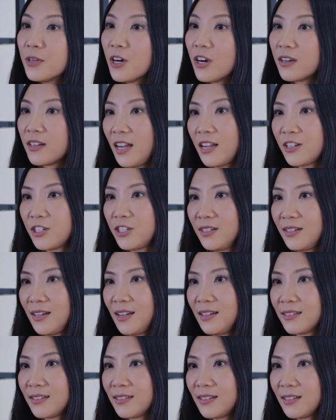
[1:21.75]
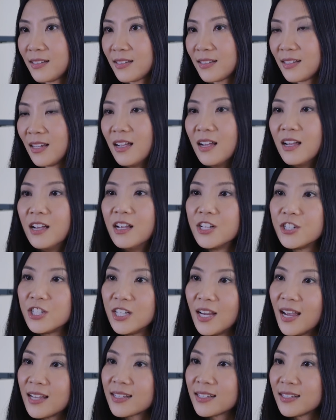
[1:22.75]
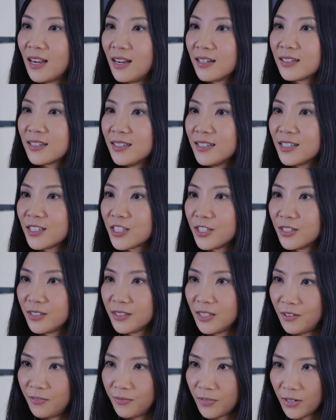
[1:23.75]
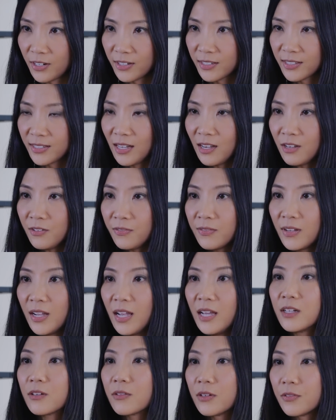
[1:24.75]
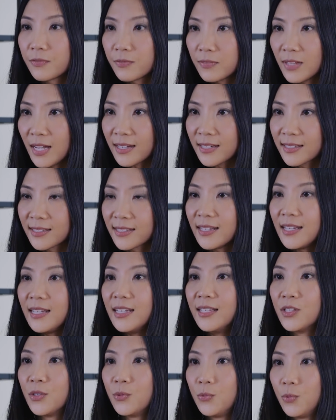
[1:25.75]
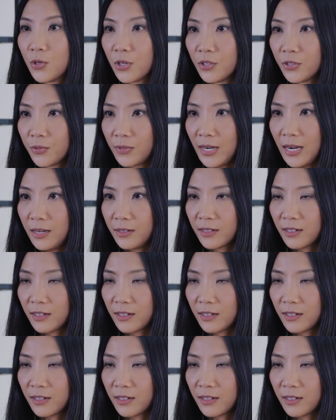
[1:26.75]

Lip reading: Kardashian has this. She has an unconditional love for herself, and it reflects in the world around